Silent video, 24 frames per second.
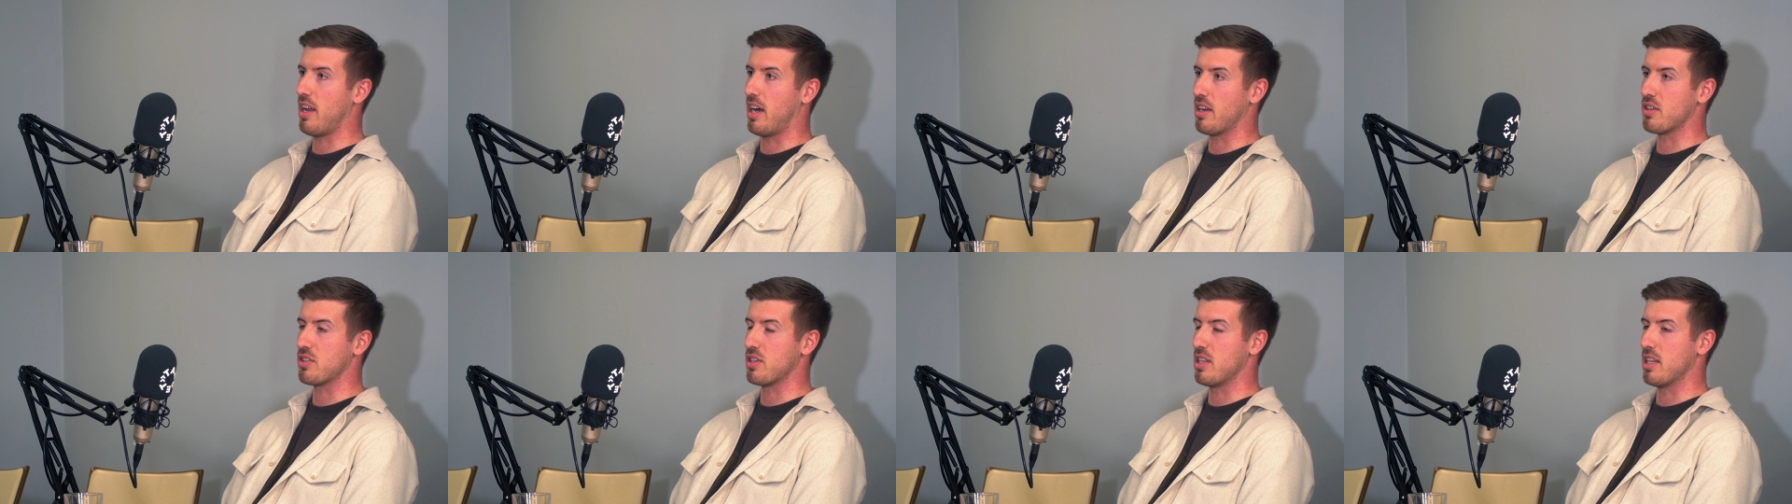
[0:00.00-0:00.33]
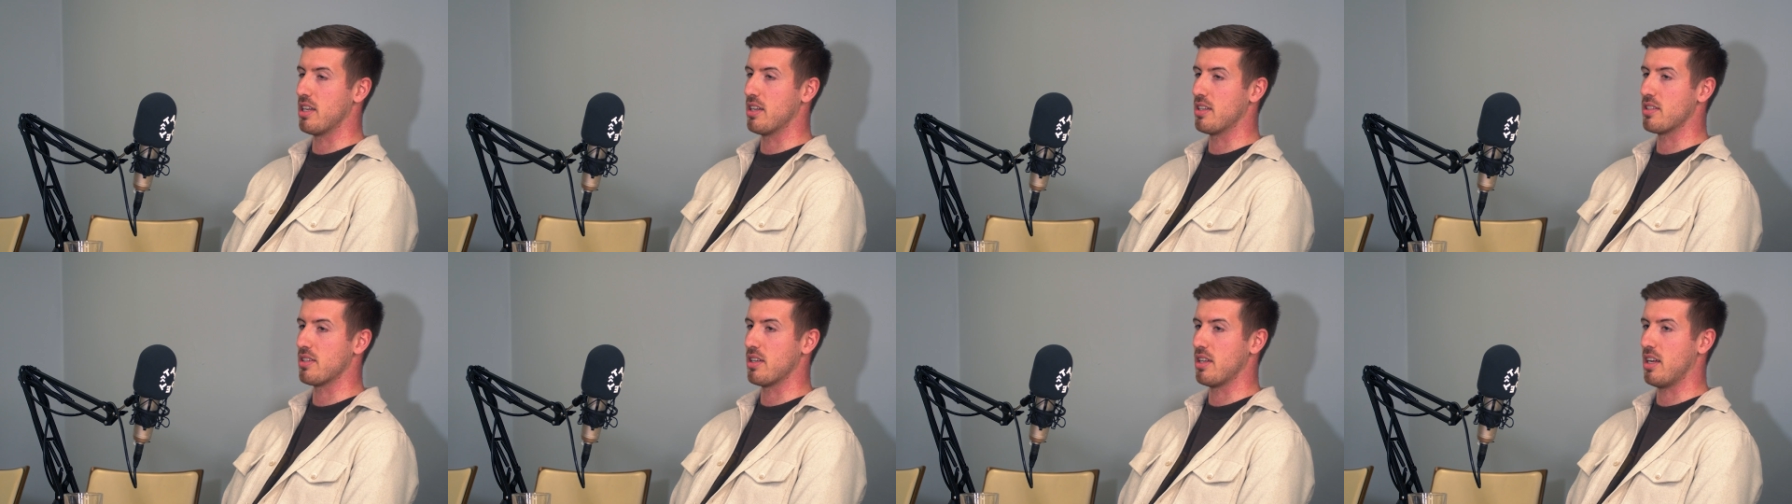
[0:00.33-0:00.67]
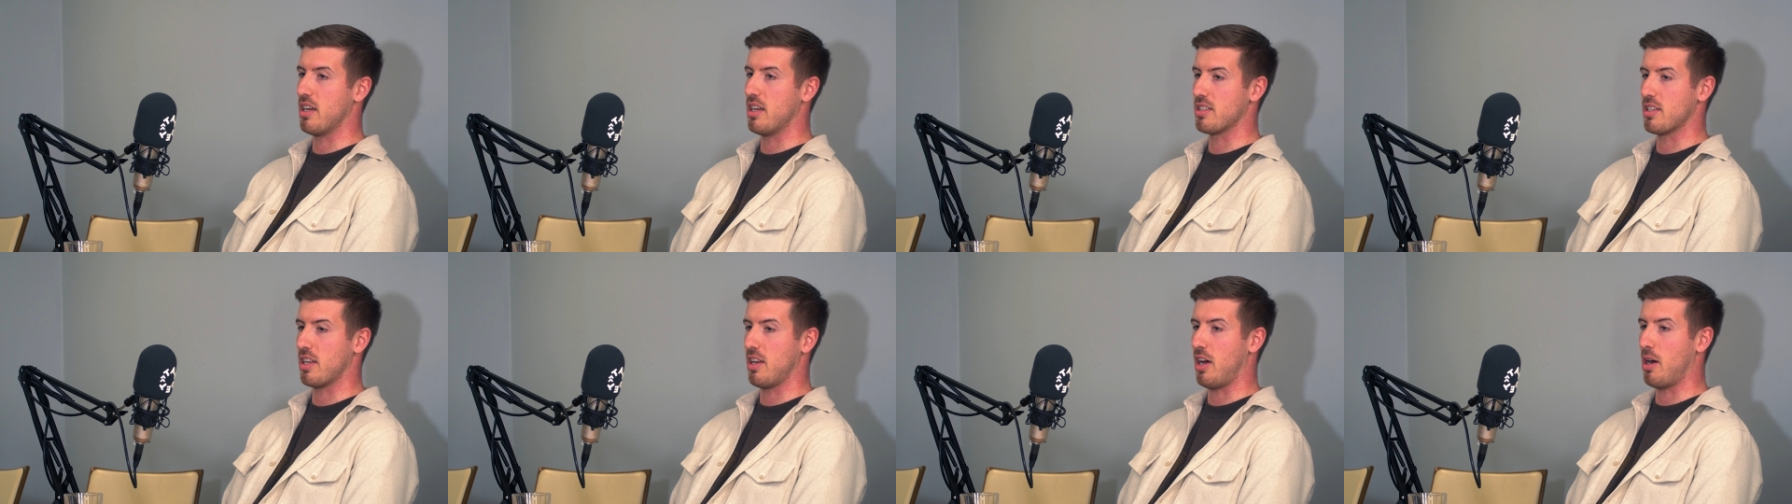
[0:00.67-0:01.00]
naturally, as
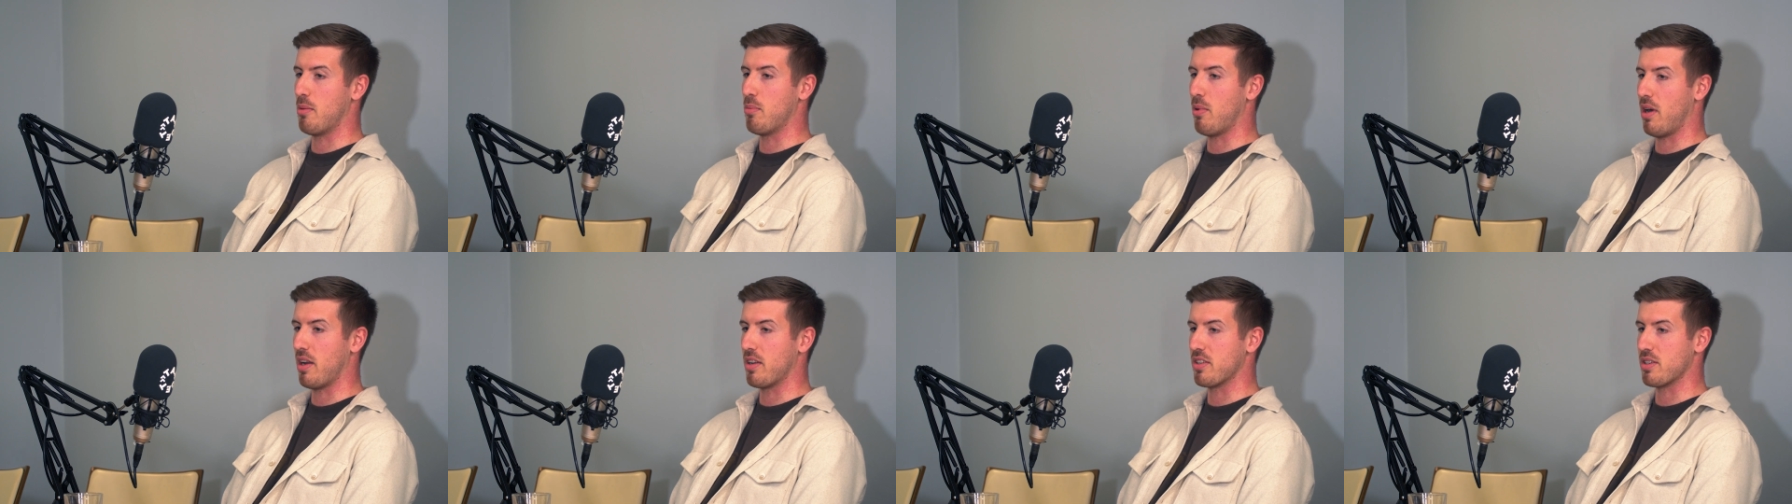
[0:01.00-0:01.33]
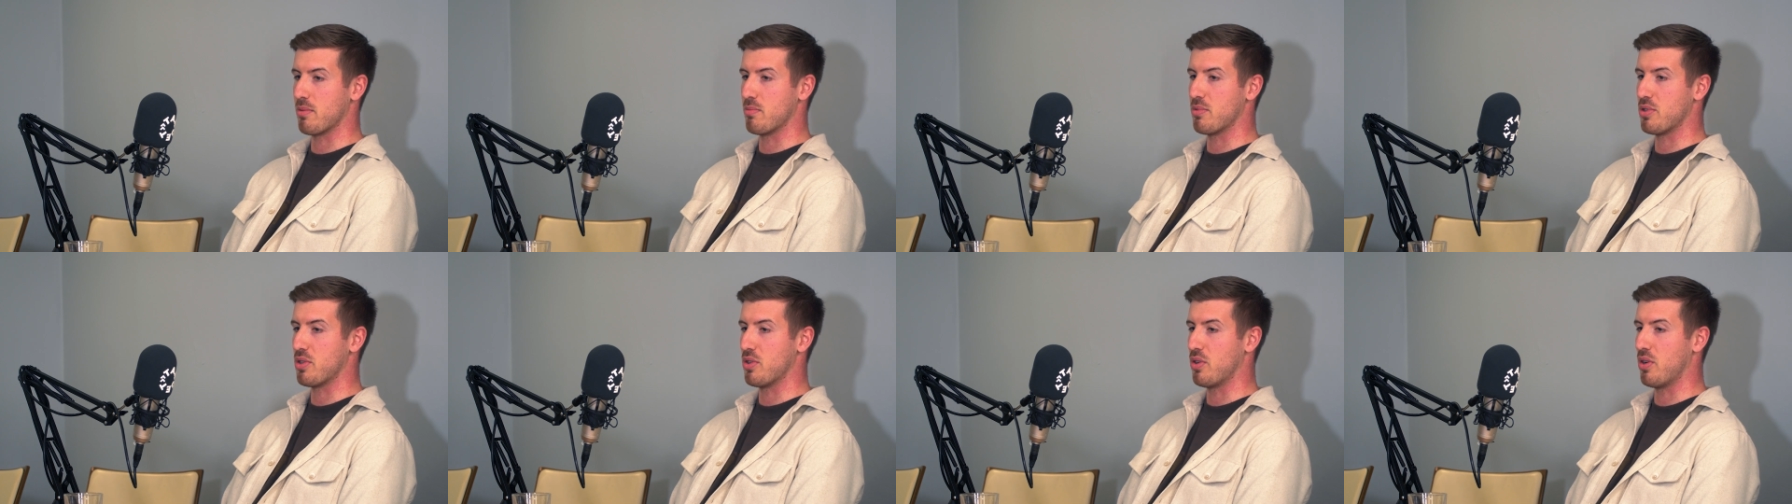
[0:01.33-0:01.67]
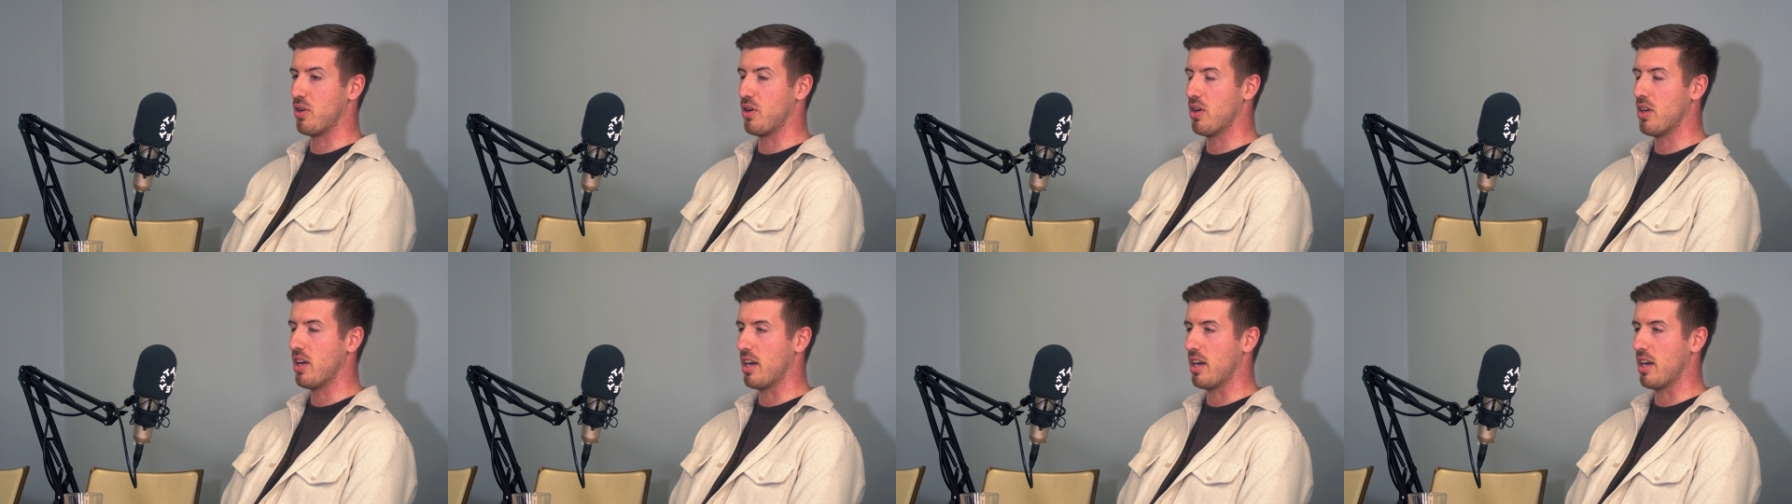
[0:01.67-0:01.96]
a lot of brands, I'm sure,